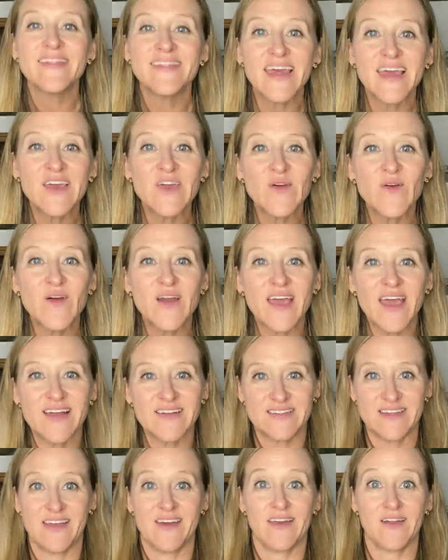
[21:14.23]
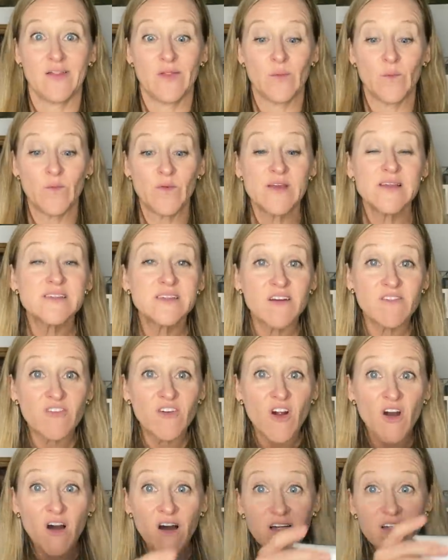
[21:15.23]
Thank you again to Ana Luisa
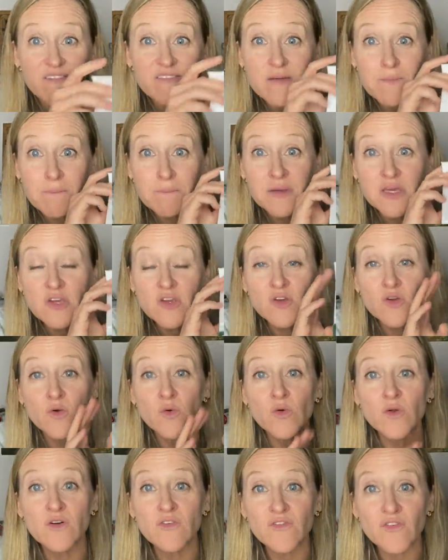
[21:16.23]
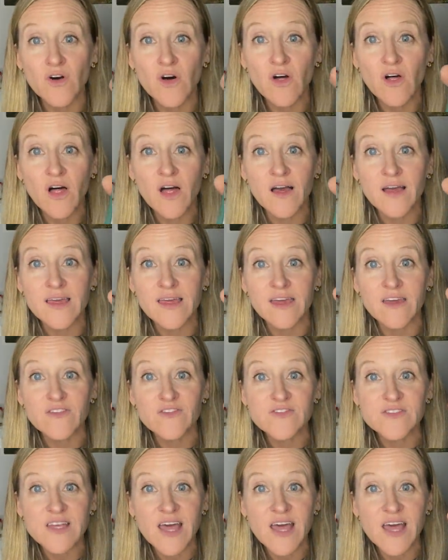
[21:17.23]
for all of the beautiful gift